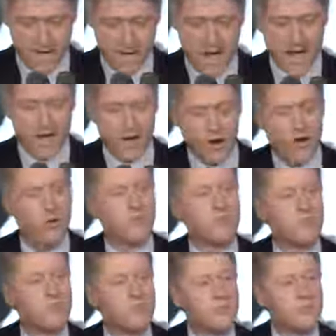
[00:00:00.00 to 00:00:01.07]
I
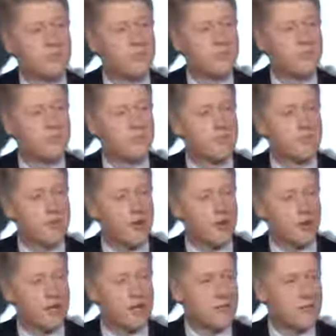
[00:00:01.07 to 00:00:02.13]
hope that
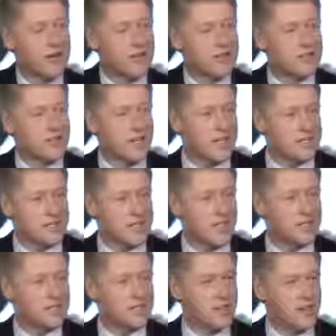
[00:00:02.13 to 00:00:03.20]
we can make this
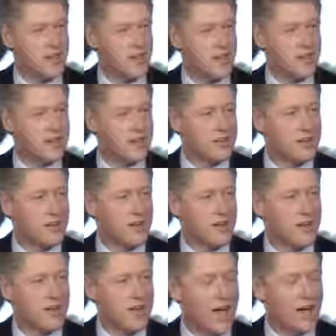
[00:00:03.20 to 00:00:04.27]
legislation law
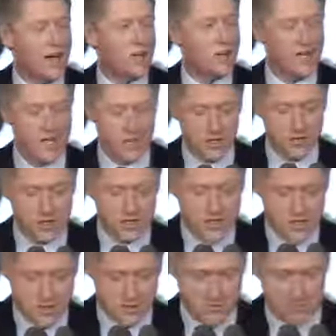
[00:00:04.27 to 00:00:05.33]
and that we can do it
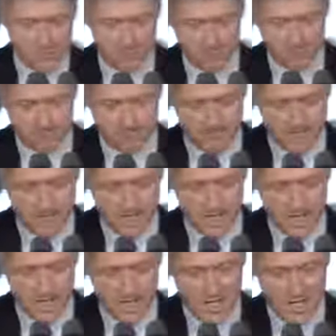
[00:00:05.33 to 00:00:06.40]
soon.
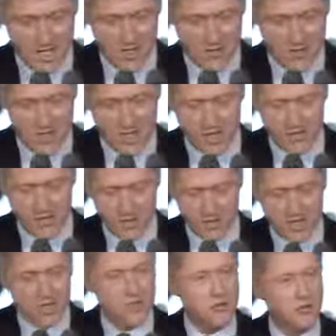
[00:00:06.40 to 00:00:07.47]
Many of you
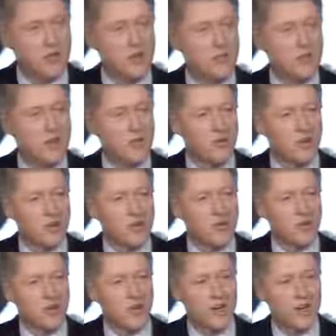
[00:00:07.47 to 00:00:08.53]
in this room have worked
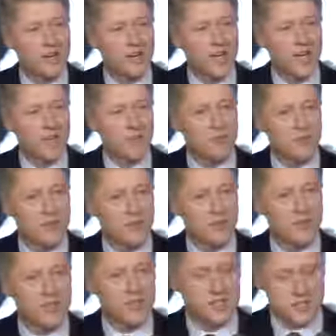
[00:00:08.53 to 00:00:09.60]
for a long time
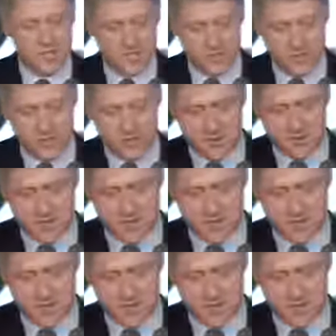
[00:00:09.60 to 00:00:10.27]
on these issues.